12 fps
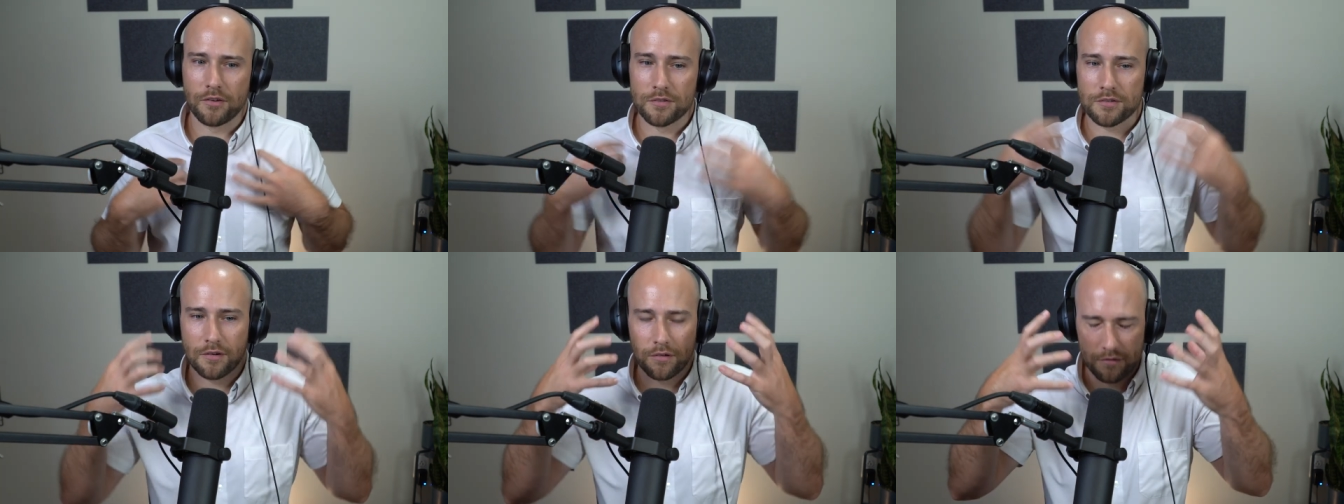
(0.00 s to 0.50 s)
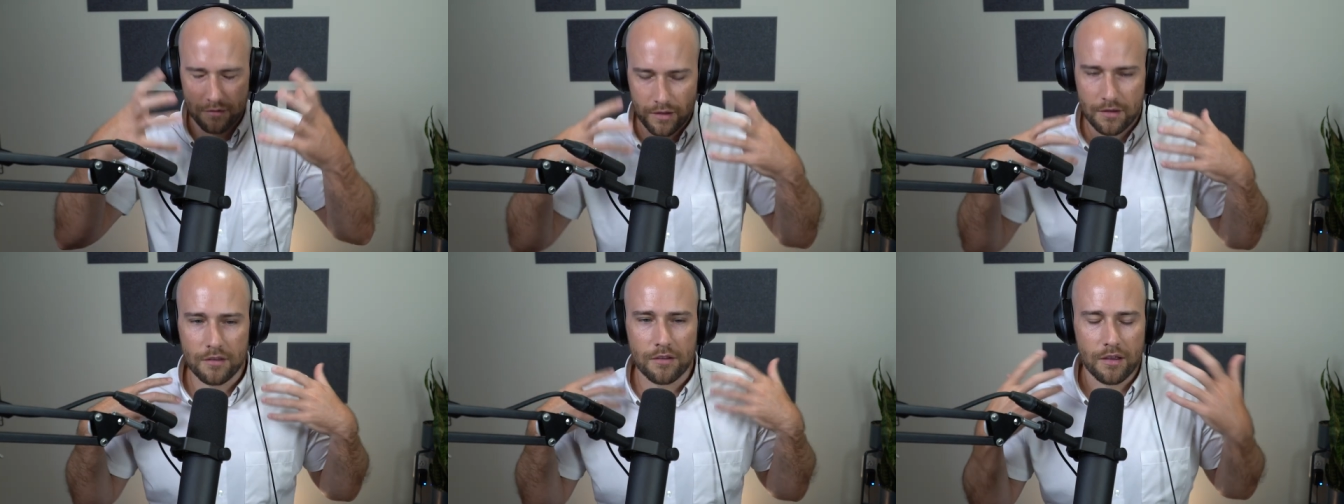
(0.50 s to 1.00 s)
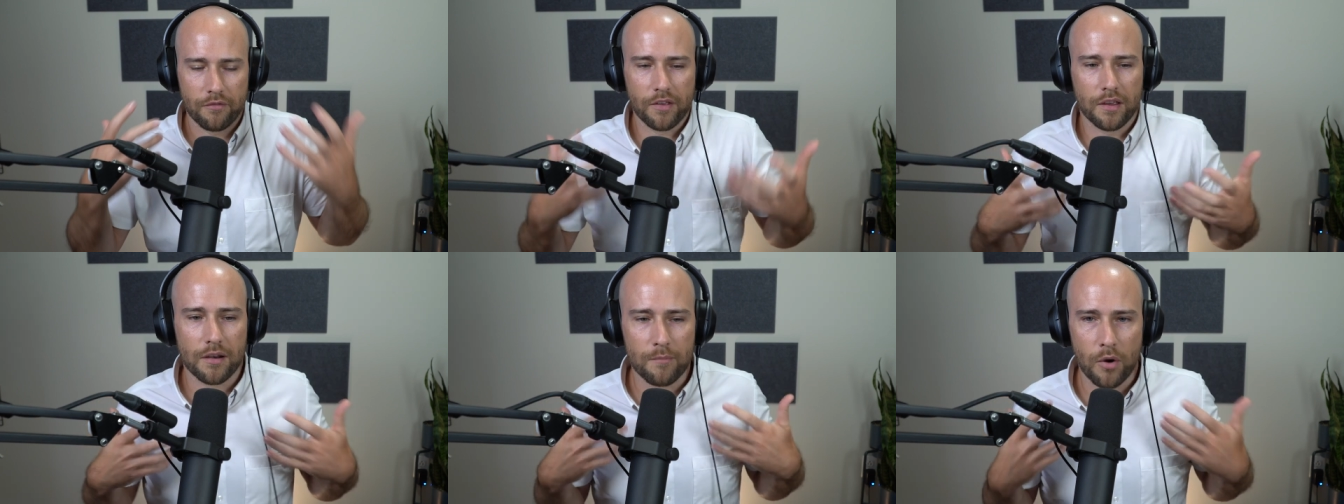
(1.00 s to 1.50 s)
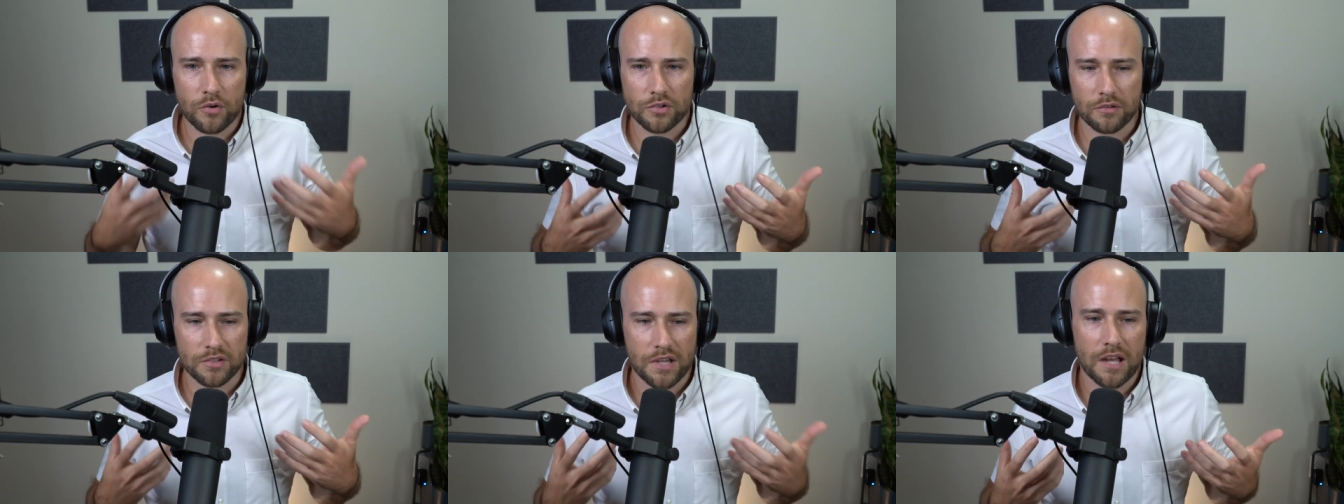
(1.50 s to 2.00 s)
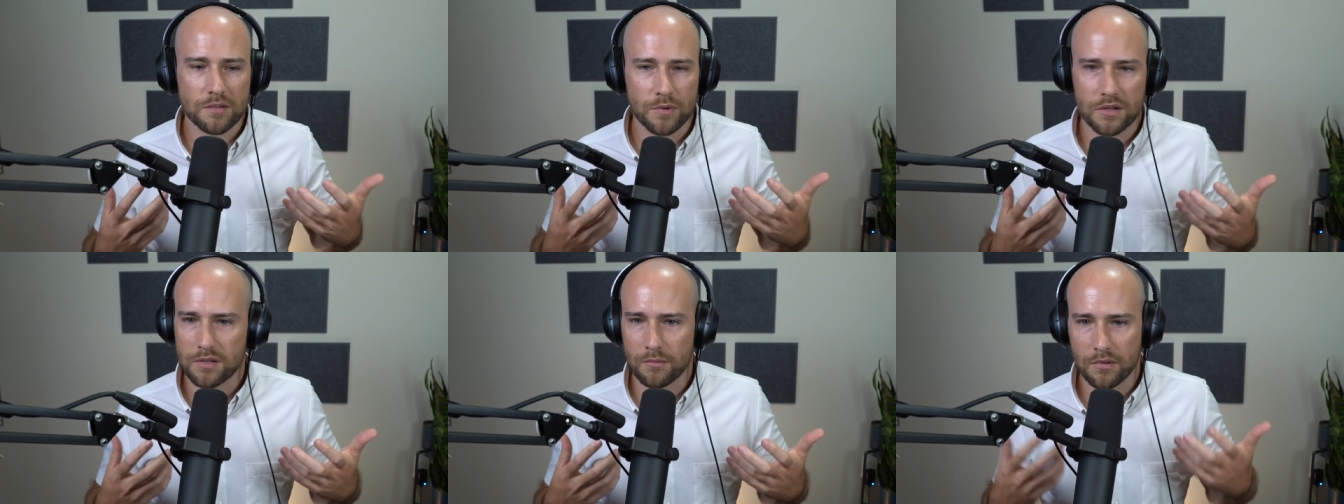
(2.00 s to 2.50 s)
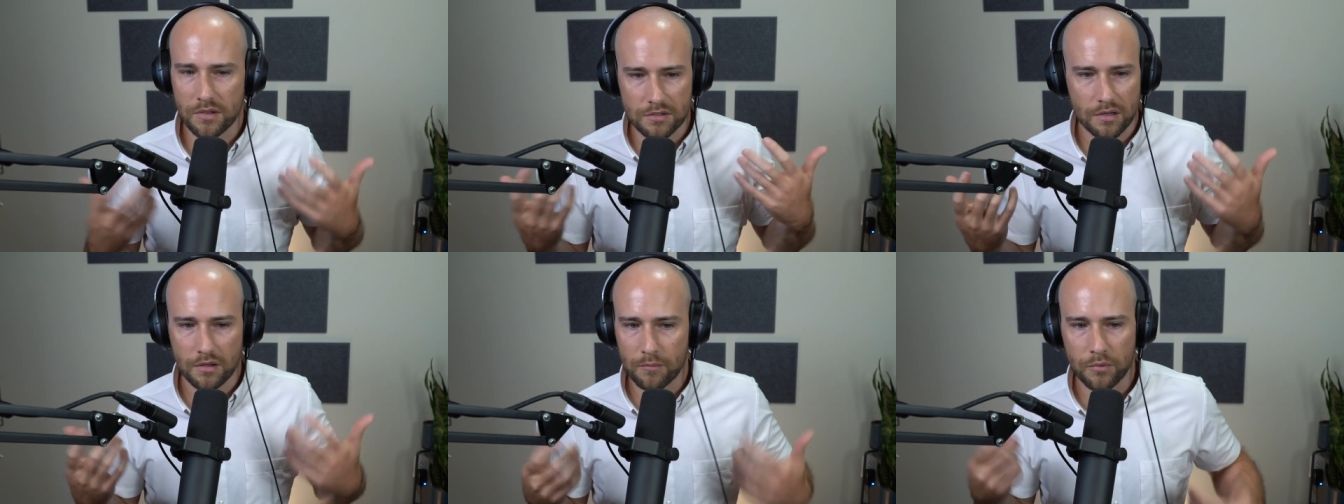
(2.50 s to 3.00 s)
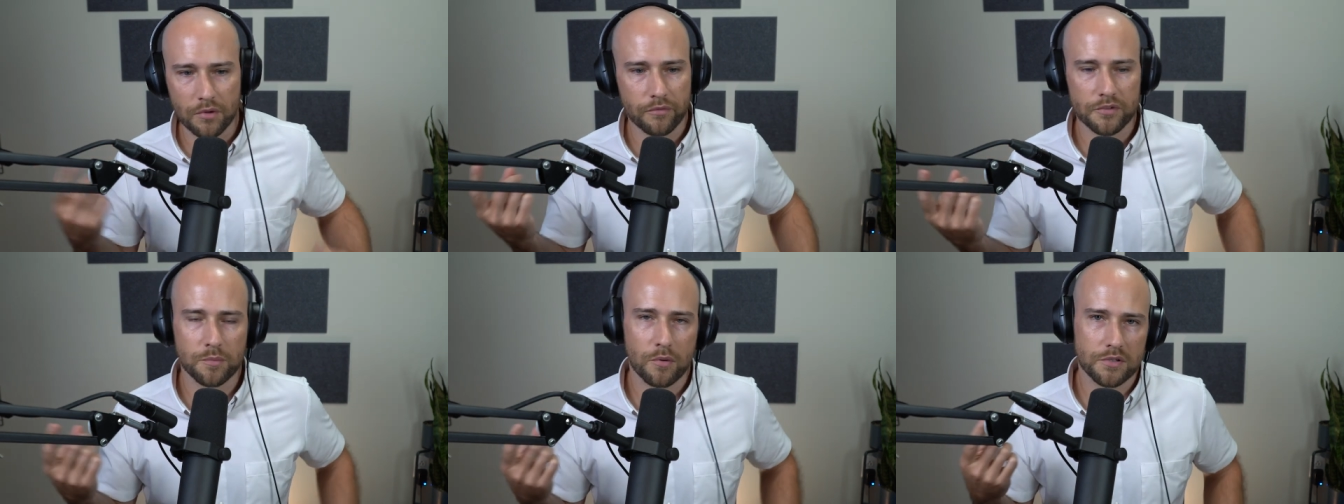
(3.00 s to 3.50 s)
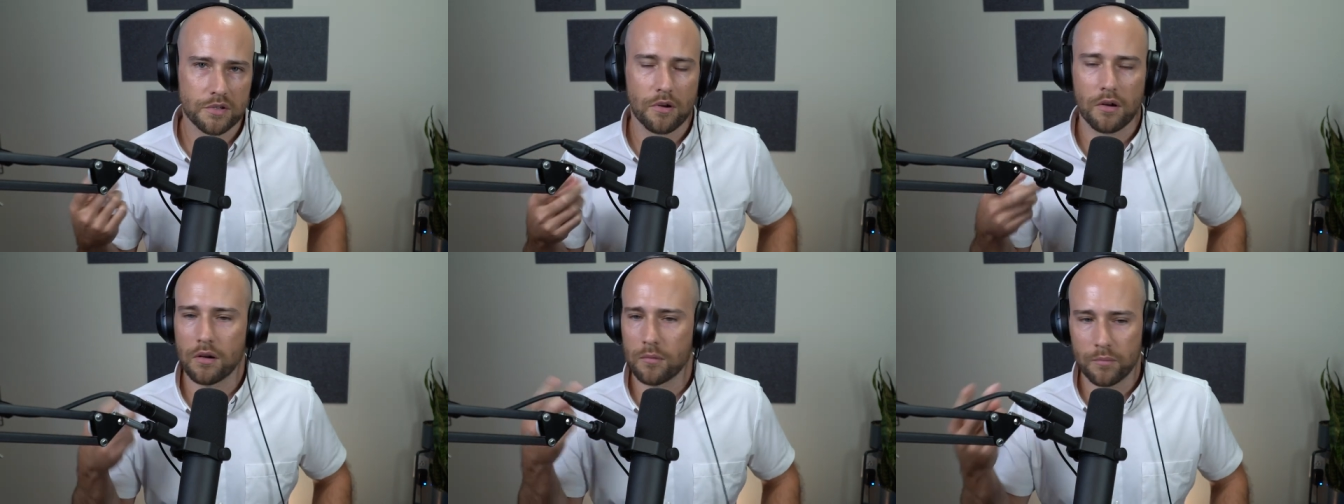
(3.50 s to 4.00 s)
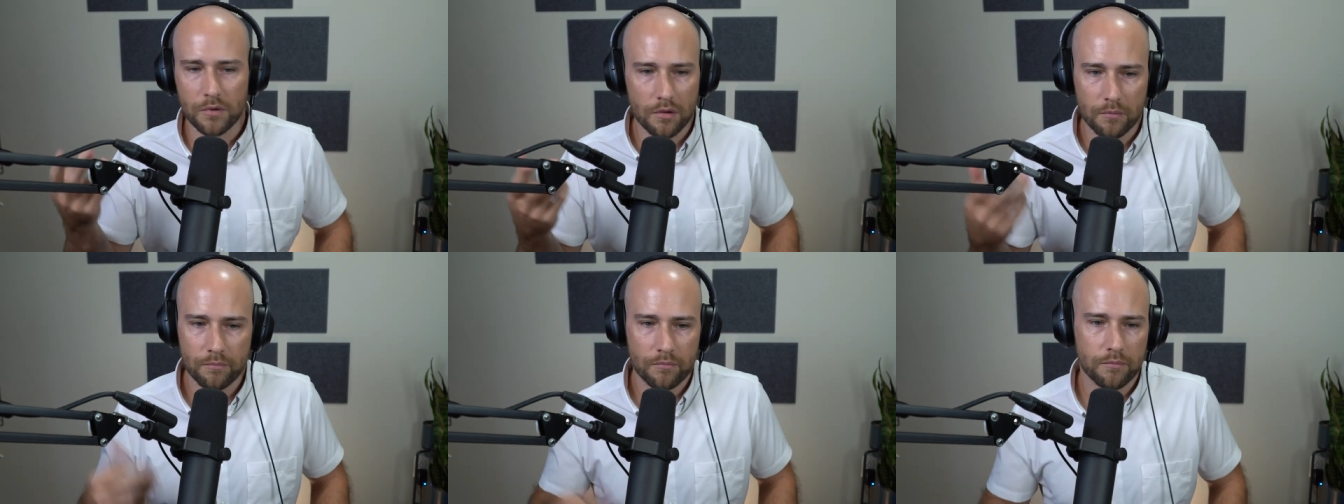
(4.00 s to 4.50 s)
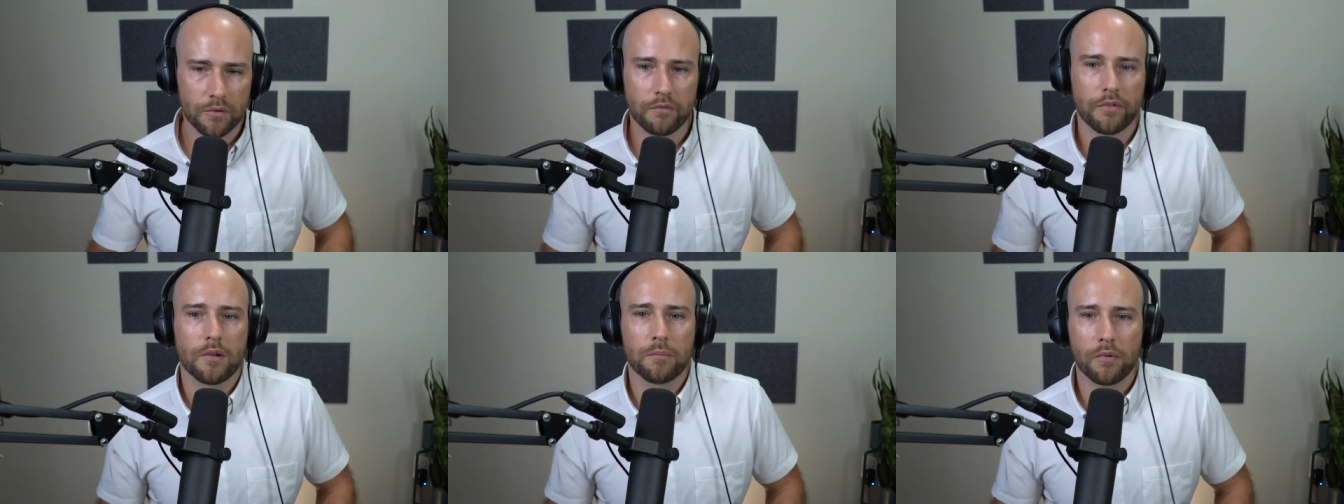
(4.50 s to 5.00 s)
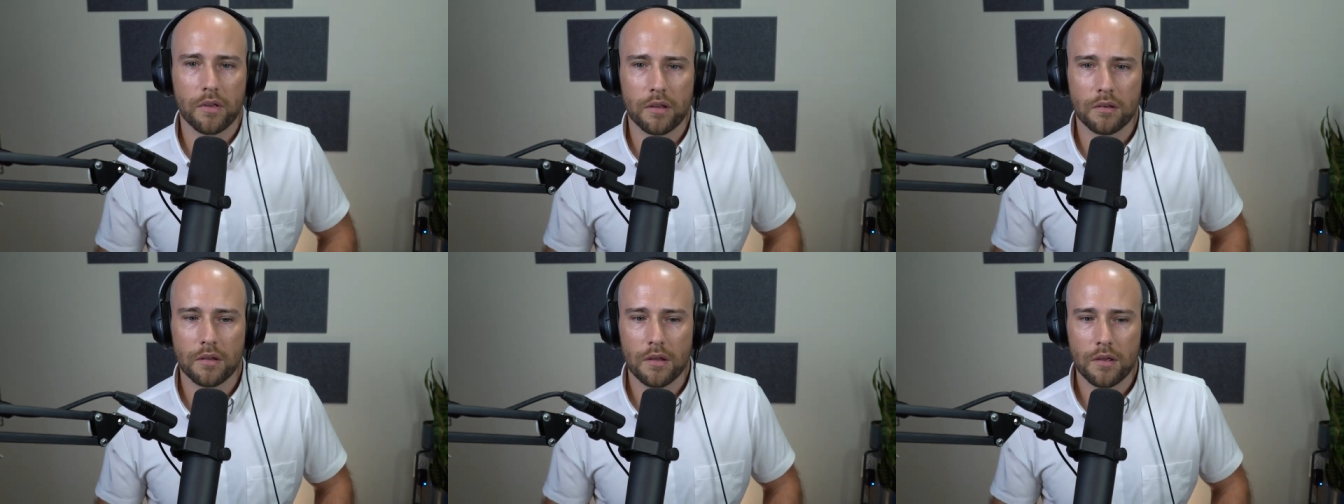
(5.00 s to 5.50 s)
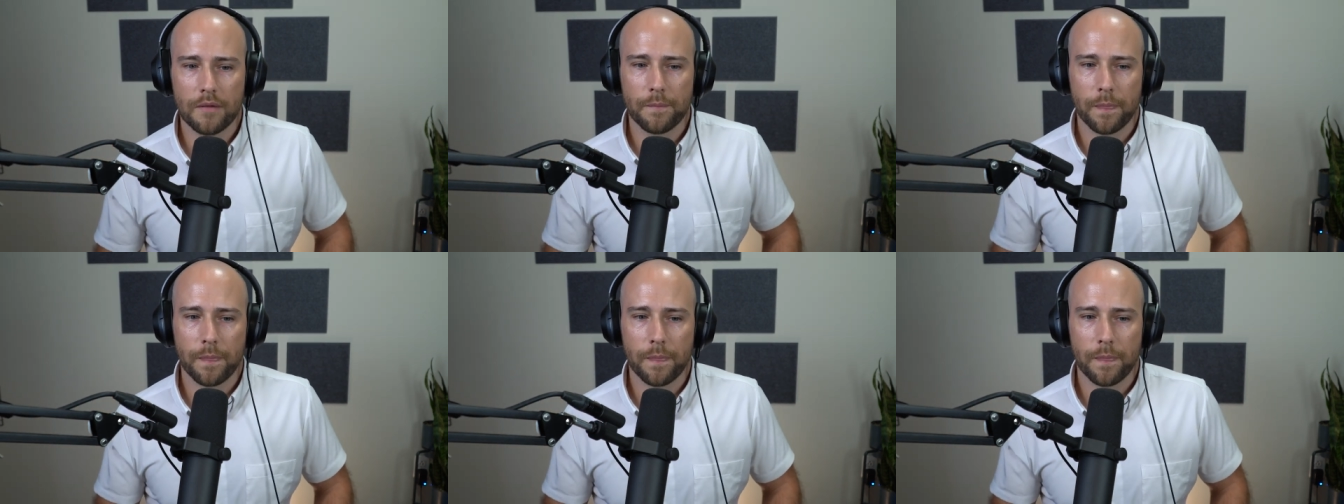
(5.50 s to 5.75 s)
and you start, you have like an emotional attachment to something that's like a beautiful sports car, you know, mm-hmm. beautiful airplane, yep.